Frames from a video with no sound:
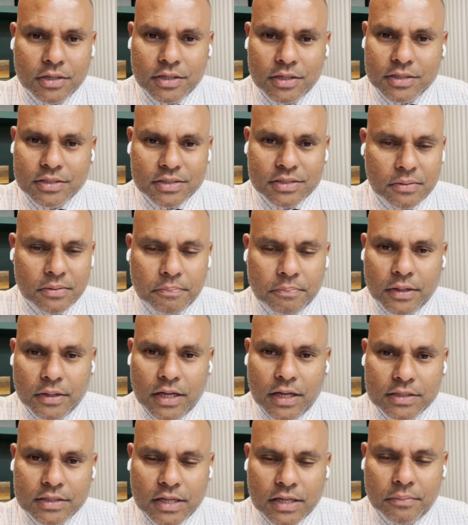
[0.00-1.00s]
Simple
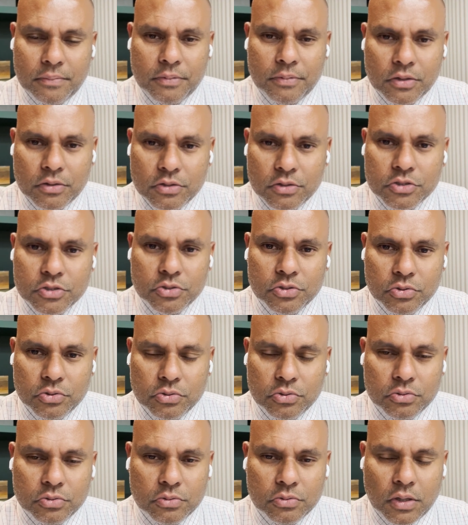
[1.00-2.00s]
as that, because
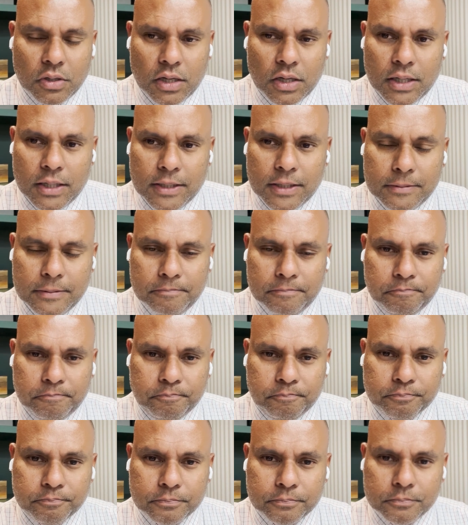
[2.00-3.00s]
you
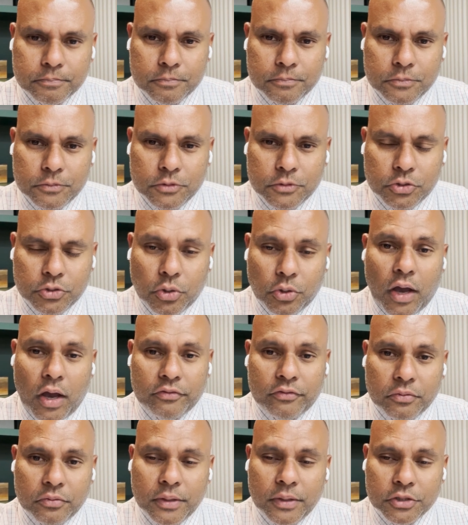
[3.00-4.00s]
have
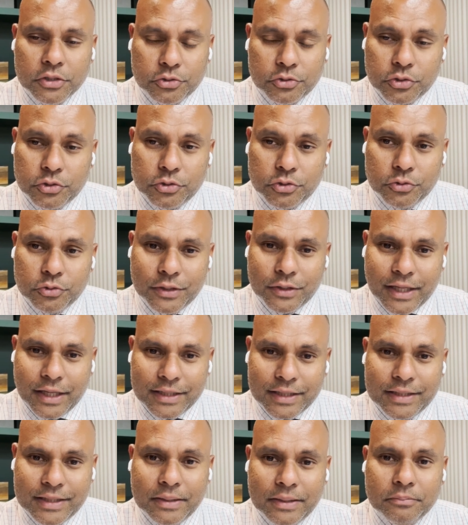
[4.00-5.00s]
to make sure you
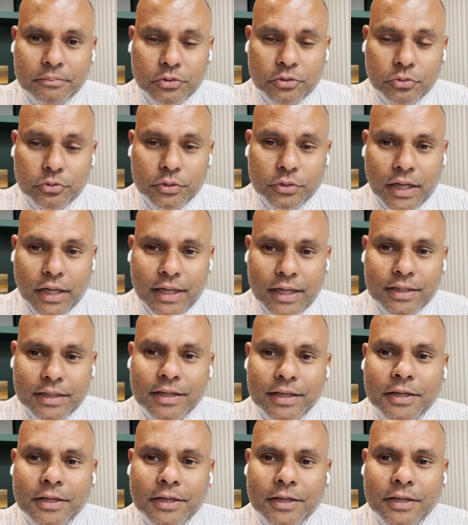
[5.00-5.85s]
let them do that